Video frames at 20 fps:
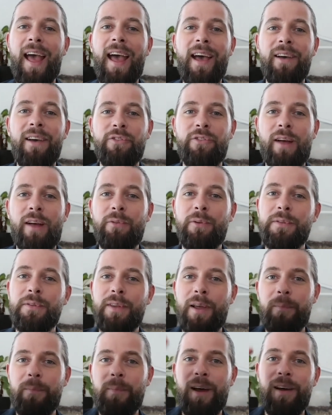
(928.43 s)
Air
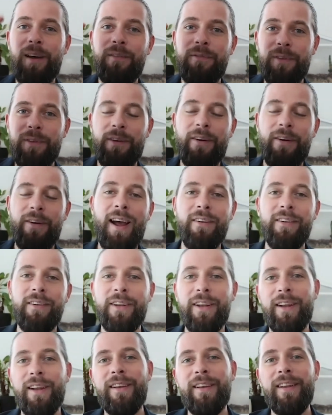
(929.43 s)
travels above, around
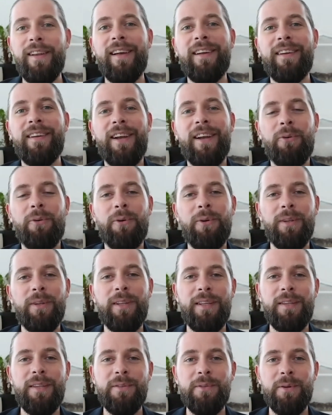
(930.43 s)
and under, you know, all
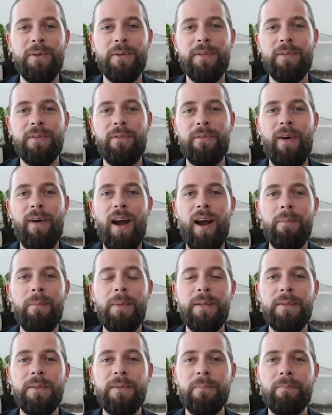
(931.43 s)
these sorts of
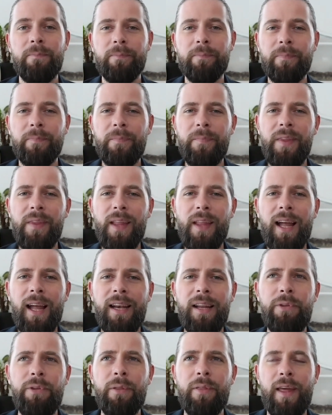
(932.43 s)
environments.
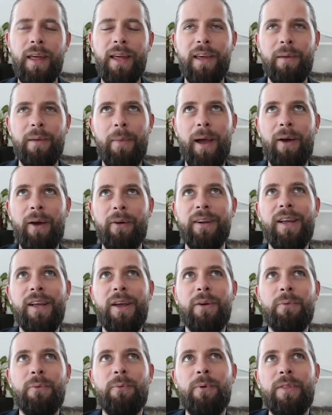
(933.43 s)
And if you think about
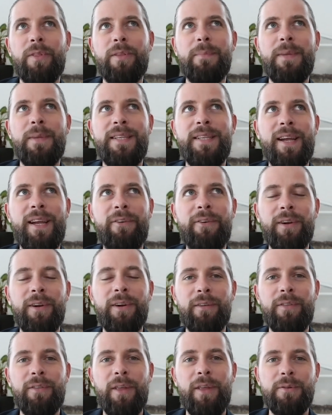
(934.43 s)
what the
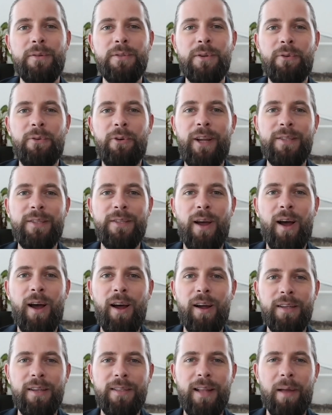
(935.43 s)
material of those screens
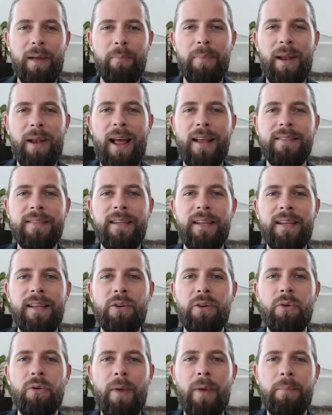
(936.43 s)
are, it's like
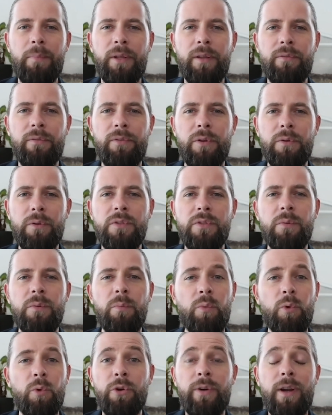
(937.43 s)
plastic, or maybe you've used
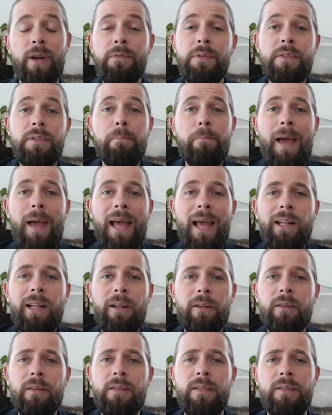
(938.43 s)
some wood or even some
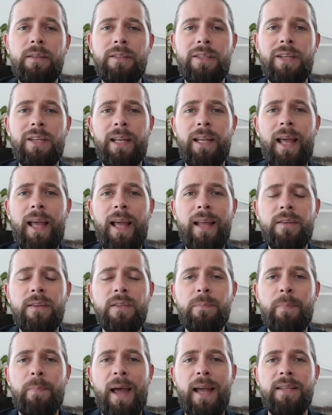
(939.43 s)
metal to delineate the
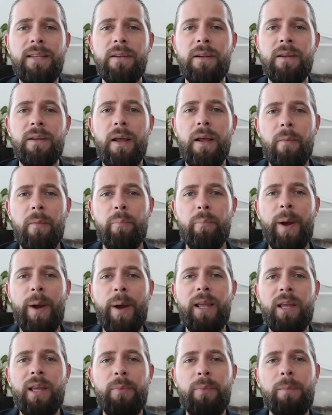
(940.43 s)
space and
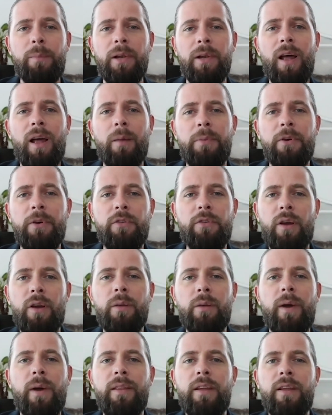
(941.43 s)
break people up and show
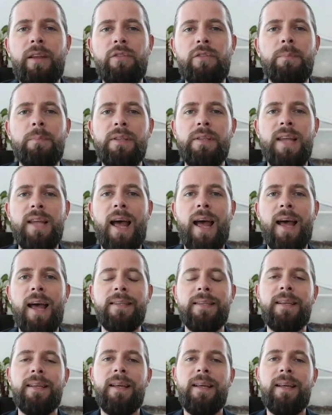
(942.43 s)
them where they should be sat.